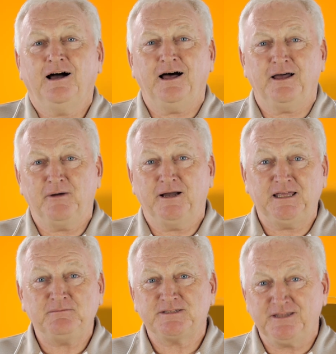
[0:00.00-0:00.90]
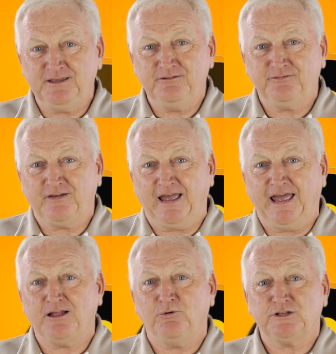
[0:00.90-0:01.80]
Hi, my name's Steve,
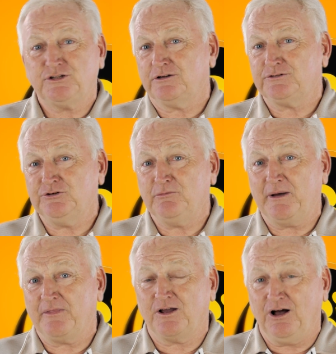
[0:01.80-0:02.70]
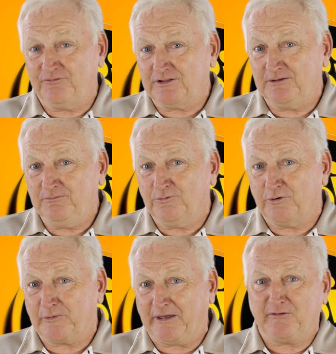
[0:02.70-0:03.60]
and I want to talk to you about the golf club
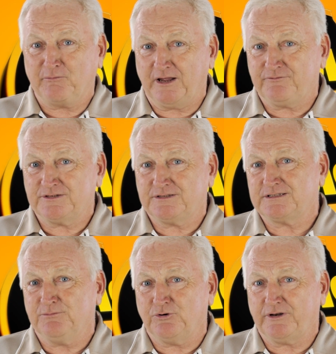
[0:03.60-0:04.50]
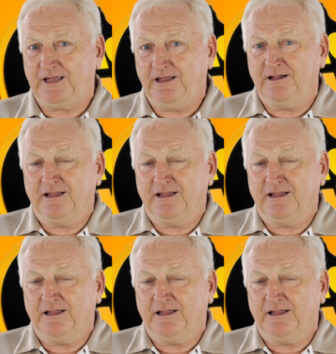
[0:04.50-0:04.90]
where we're having breakfast this morning.